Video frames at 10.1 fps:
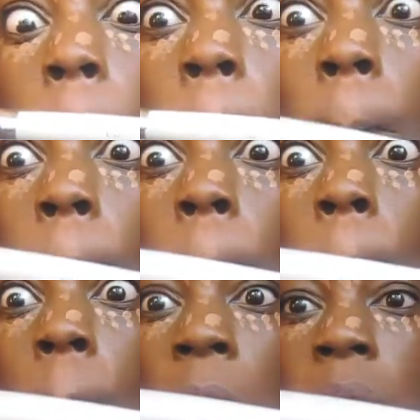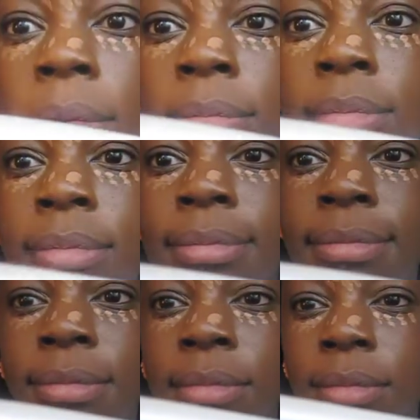of blend the
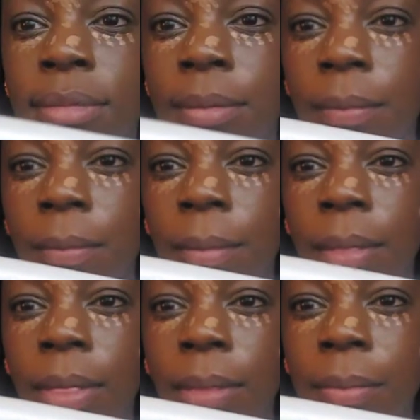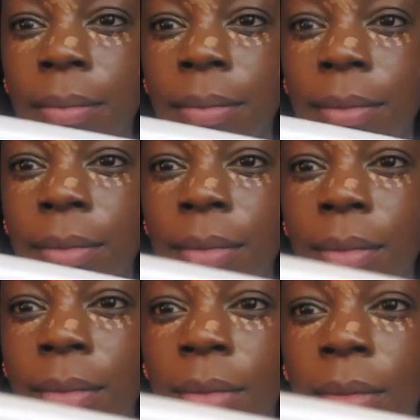concealer in with my skin so it
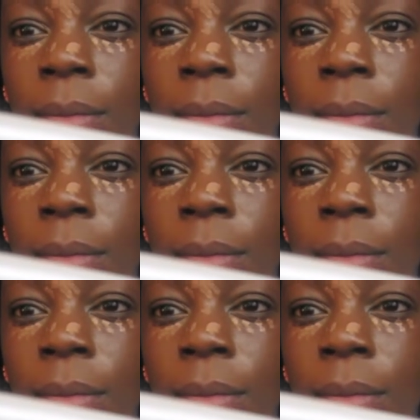can just